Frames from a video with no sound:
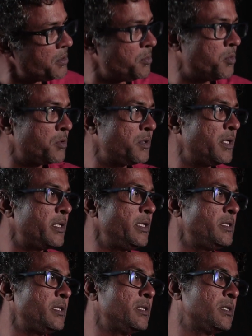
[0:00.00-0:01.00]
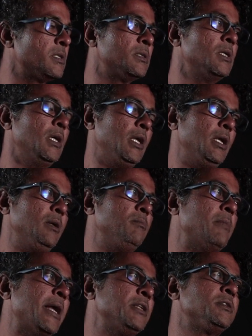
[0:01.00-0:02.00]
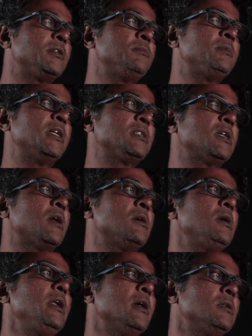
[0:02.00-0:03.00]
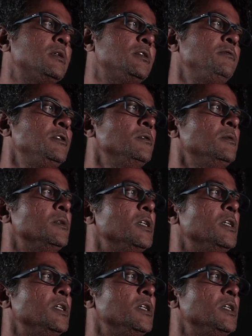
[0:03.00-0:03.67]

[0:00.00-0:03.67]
report that it's a manuscript that's currently under review,